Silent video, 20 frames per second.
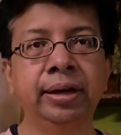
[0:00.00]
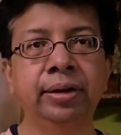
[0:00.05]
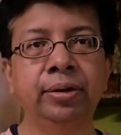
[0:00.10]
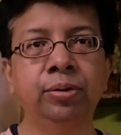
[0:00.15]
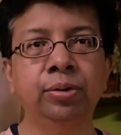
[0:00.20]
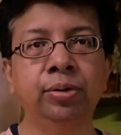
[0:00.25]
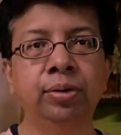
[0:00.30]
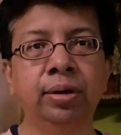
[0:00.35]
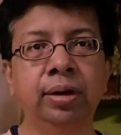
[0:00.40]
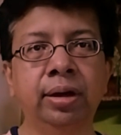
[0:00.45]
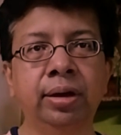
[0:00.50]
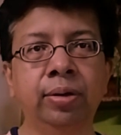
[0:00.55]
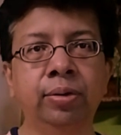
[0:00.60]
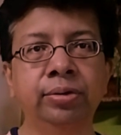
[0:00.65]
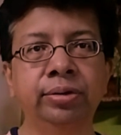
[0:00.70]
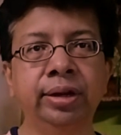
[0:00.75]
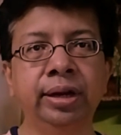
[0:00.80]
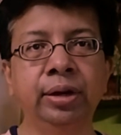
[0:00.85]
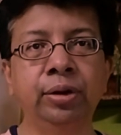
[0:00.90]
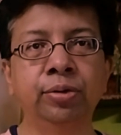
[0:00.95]
It took
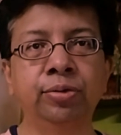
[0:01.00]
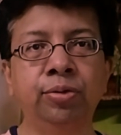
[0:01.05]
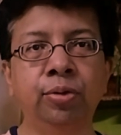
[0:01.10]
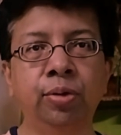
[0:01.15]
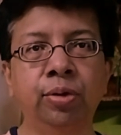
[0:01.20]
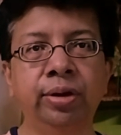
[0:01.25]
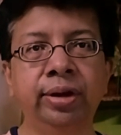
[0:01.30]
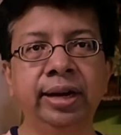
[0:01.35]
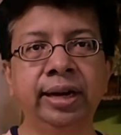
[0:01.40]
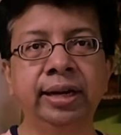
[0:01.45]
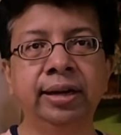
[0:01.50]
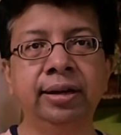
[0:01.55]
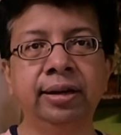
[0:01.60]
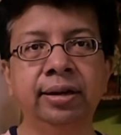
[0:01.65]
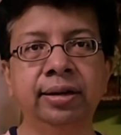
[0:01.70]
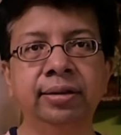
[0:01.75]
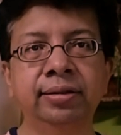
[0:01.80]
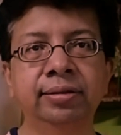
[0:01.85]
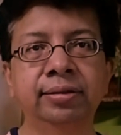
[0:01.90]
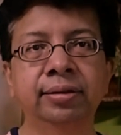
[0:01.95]
around 3 to 4 rate
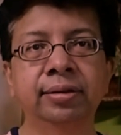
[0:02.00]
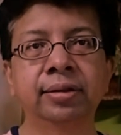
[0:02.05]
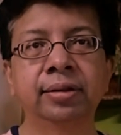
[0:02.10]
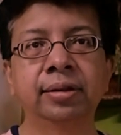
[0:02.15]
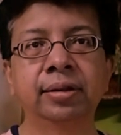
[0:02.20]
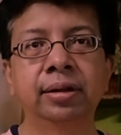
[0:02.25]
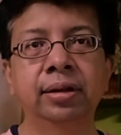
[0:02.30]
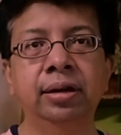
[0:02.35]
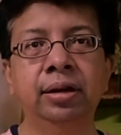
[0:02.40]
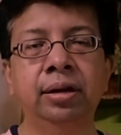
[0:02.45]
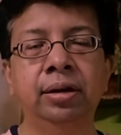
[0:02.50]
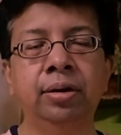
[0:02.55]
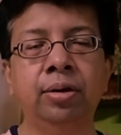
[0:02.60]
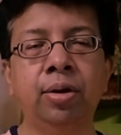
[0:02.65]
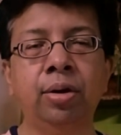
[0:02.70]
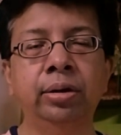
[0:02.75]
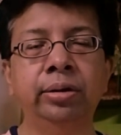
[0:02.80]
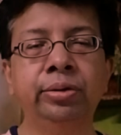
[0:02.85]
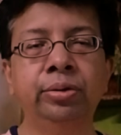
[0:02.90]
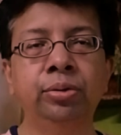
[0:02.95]
cuts
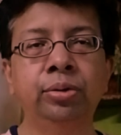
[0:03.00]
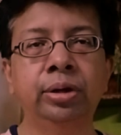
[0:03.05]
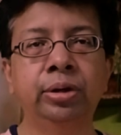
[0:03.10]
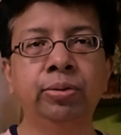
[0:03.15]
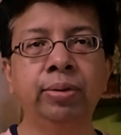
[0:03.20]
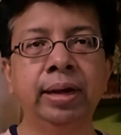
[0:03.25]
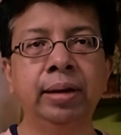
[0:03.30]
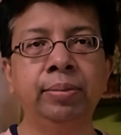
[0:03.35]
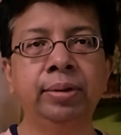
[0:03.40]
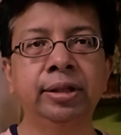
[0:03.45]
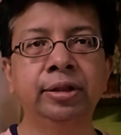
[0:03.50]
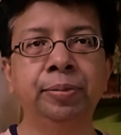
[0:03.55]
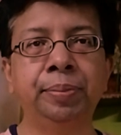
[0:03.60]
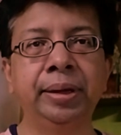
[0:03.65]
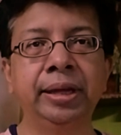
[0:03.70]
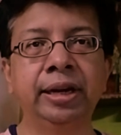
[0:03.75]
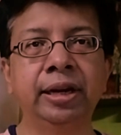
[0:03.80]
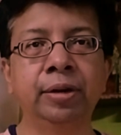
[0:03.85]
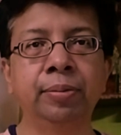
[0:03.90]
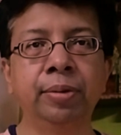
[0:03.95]
all through a 12-month
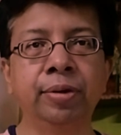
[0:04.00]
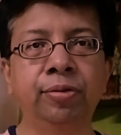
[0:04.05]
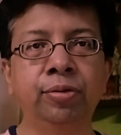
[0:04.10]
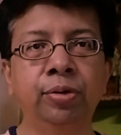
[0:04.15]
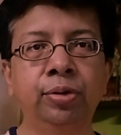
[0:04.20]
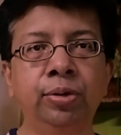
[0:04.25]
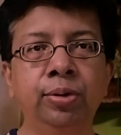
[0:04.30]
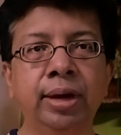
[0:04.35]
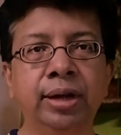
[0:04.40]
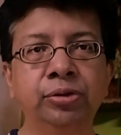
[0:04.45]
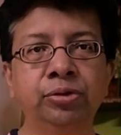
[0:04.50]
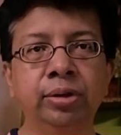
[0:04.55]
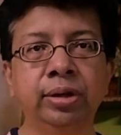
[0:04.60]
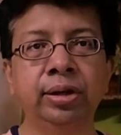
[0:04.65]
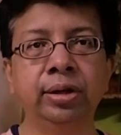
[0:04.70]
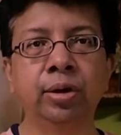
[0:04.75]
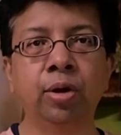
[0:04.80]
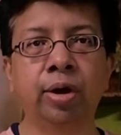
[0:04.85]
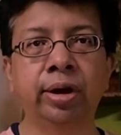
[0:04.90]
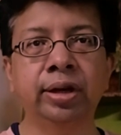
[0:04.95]
period before you
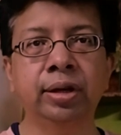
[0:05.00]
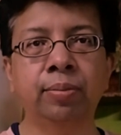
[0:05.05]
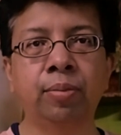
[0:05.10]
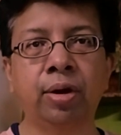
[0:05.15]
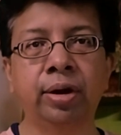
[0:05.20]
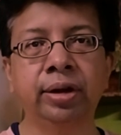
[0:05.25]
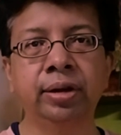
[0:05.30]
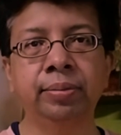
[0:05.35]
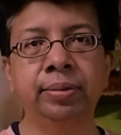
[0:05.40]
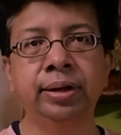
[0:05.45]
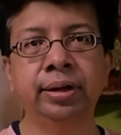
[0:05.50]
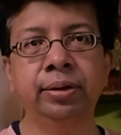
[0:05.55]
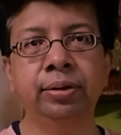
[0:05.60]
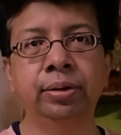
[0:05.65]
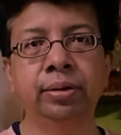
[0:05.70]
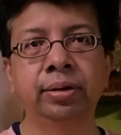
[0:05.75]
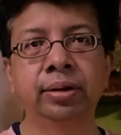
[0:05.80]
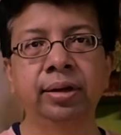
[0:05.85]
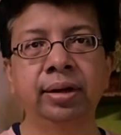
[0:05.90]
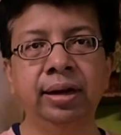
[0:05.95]
actually got a bottom
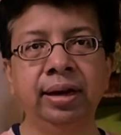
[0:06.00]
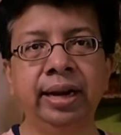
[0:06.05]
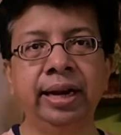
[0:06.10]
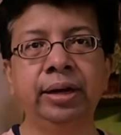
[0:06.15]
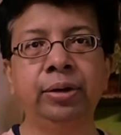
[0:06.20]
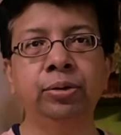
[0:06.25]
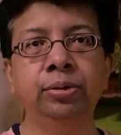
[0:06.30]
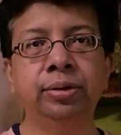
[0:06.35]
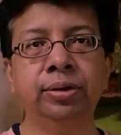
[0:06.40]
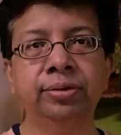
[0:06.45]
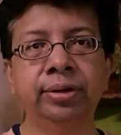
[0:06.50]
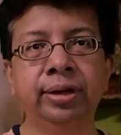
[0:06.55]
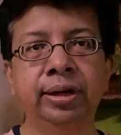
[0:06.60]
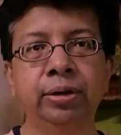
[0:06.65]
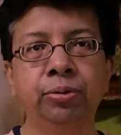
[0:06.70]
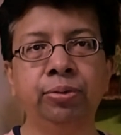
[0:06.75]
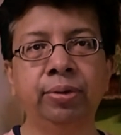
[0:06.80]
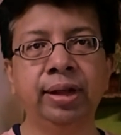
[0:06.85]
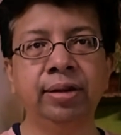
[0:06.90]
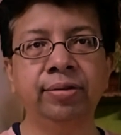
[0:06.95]
in late
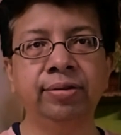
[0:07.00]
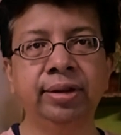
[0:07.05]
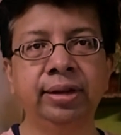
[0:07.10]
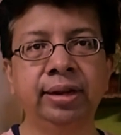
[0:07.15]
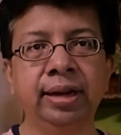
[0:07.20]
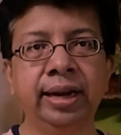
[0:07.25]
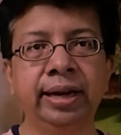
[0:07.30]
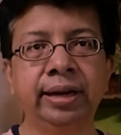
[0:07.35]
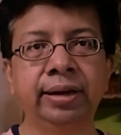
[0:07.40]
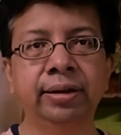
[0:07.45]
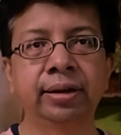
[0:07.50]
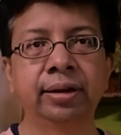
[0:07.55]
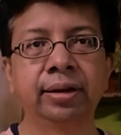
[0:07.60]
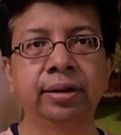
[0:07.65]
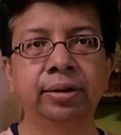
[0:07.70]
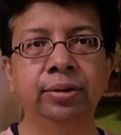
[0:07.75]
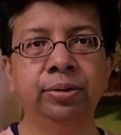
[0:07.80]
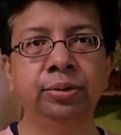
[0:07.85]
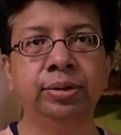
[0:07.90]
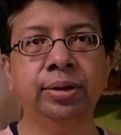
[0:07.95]
2012 and late
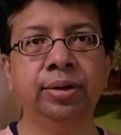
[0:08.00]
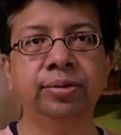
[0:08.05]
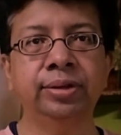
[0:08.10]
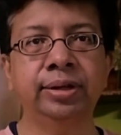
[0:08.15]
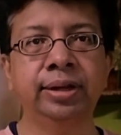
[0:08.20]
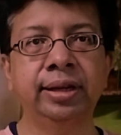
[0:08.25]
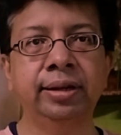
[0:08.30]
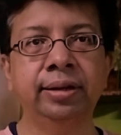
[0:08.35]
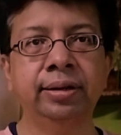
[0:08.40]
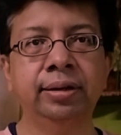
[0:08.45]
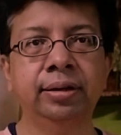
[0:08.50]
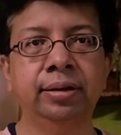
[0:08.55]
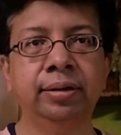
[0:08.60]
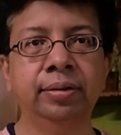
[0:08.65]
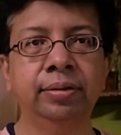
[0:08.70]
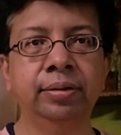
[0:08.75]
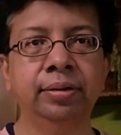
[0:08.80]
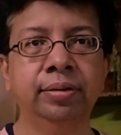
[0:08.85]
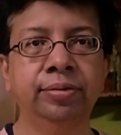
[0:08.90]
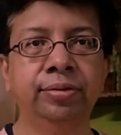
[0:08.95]

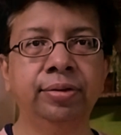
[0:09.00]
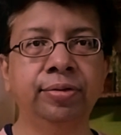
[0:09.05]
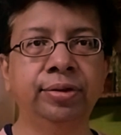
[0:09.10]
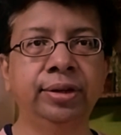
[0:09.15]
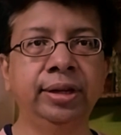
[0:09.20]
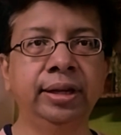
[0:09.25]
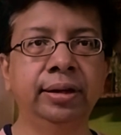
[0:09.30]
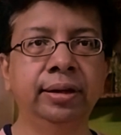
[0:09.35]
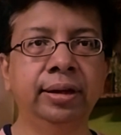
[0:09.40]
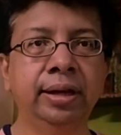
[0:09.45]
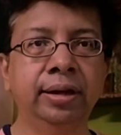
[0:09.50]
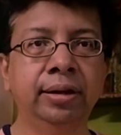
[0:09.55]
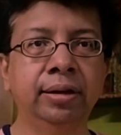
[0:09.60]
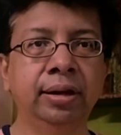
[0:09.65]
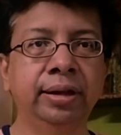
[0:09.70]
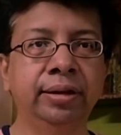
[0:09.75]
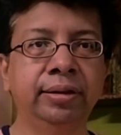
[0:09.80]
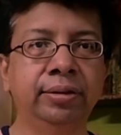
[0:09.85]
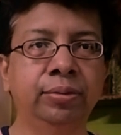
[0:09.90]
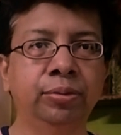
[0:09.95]
2015 and
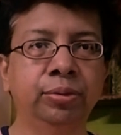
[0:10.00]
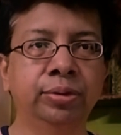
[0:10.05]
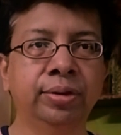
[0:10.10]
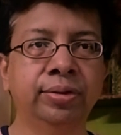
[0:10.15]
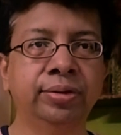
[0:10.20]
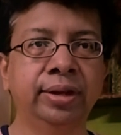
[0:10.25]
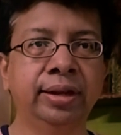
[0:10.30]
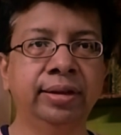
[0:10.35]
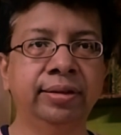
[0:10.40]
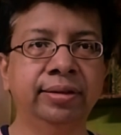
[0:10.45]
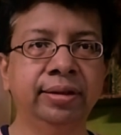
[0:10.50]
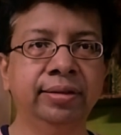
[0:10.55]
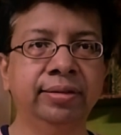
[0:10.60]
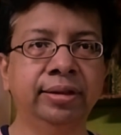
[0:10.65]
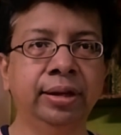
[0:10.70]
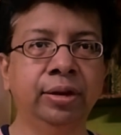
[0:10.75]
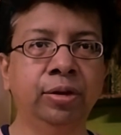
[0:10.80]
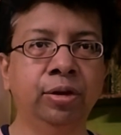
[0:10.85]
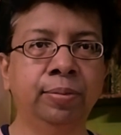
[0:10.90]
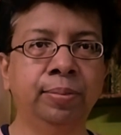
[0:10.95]
early
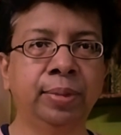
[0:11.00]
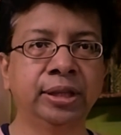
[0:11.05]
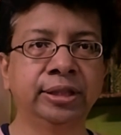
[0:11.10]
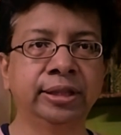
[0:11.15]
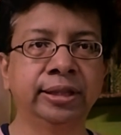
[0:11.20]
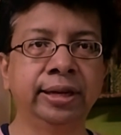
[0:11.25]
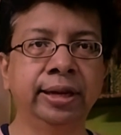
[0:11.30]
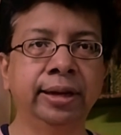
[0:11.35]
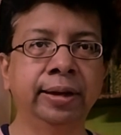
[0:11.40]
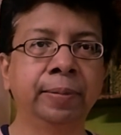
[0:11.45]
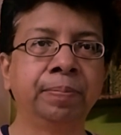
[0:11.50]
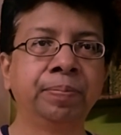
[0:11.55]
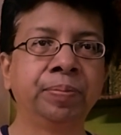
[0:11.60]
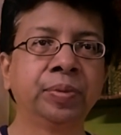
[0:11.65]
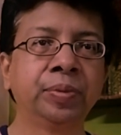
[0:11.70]
2016 on budget day.